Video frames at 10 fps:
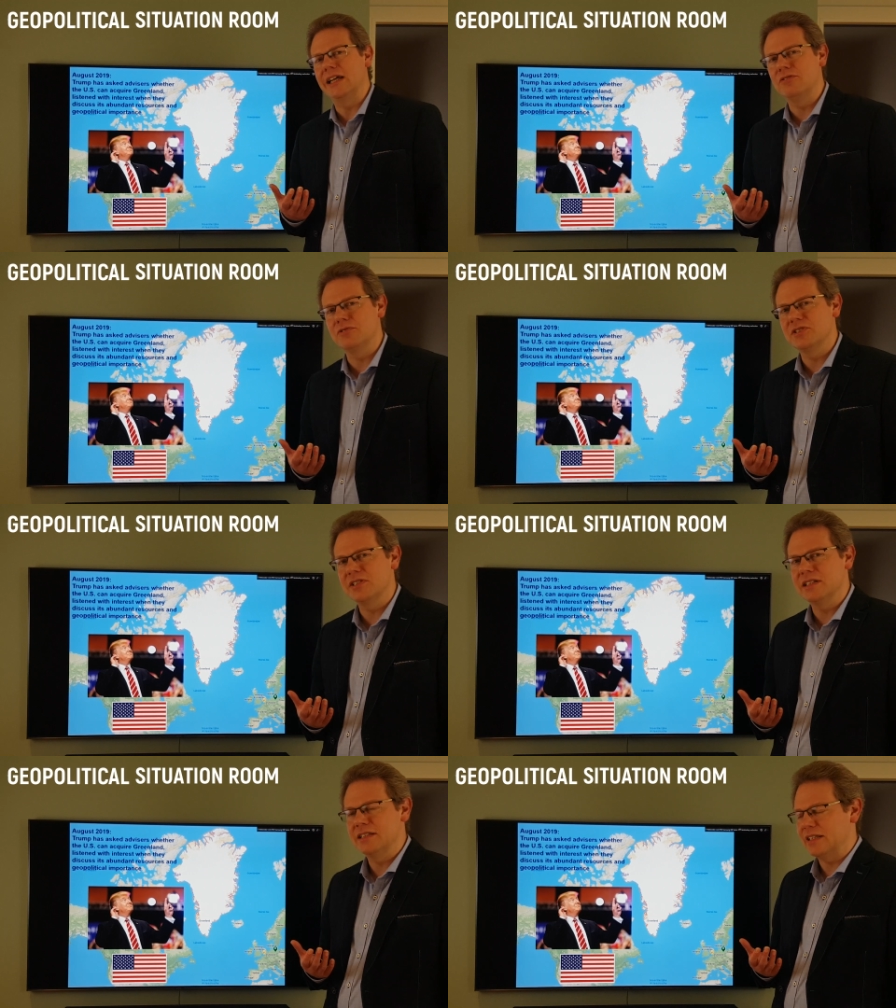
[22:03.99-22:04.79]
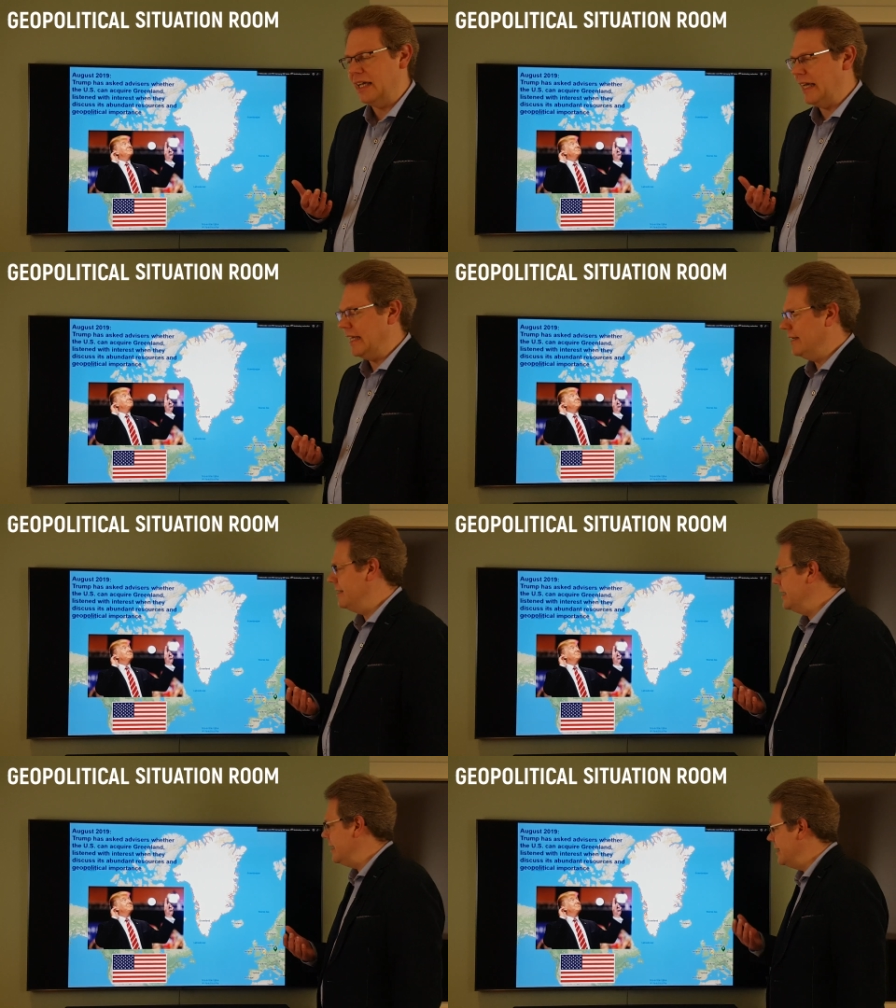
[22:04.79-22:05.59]
interested in
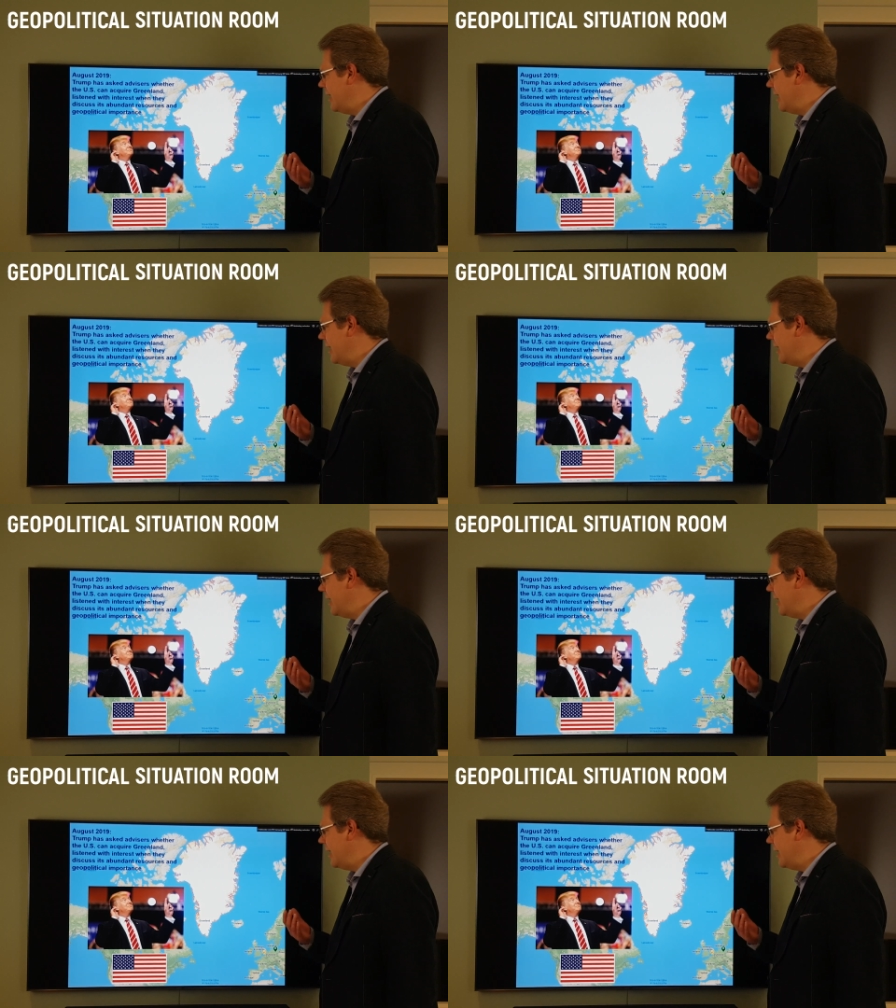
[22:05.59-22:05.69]
the